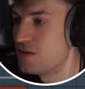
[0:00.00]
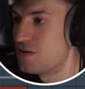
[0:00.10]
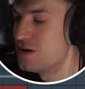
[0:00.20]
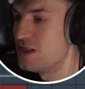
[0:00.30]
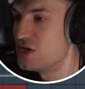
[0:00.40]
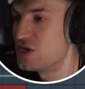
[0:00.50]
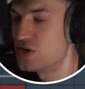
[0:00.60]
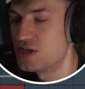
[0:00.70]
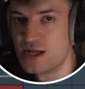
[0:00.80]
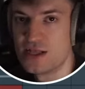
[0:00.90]
then you
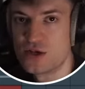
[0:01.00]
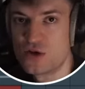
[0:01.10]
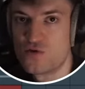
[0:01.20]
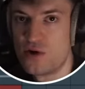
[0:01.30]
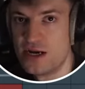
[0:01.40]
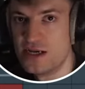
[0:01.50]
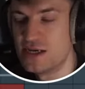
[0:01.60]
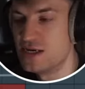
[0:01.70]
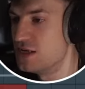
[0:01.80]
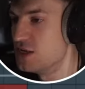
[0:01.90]
start to get this
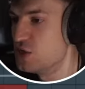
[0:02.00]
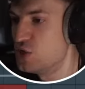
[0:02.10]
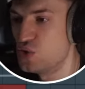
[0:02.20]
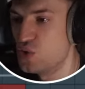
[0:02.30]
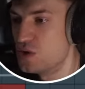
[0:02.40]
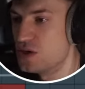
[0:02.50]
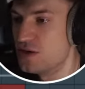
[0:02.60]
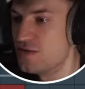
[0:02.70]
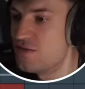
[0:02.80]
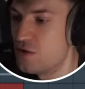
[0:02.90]
crazy
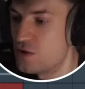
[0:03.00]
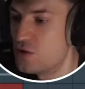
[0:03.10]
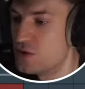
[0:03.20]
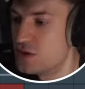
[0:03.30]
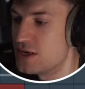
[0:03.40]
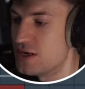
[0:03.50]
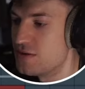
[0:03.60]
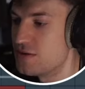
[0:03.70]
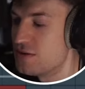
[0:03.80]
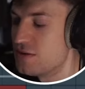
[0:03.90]
distorted foghorn
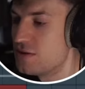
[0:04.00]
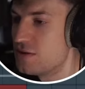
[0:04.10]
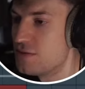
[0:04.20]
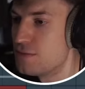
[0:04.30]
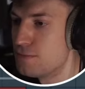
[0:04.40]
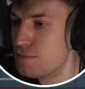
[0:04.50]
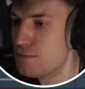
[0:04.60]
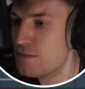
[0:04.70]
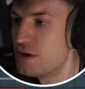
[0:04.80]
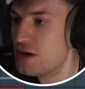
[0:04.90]
sound.
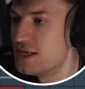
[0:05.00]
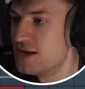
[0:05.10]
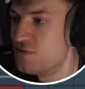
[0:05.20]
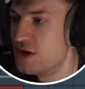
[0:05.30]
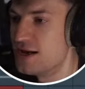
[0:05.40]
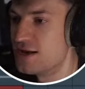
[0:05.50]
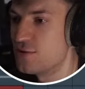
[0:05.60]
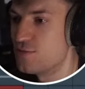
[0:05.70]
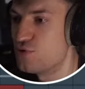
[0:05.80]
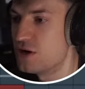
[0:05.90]
And then if we add a
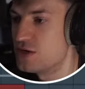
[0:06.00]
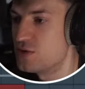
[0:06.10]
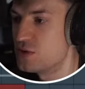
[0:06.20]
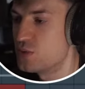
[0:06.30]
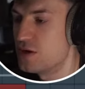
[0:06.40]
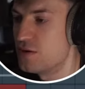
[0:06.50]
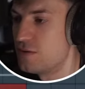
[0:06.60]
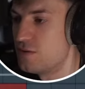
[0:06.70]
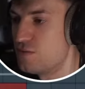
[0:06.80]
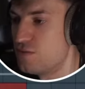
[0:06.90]
compressor as well, with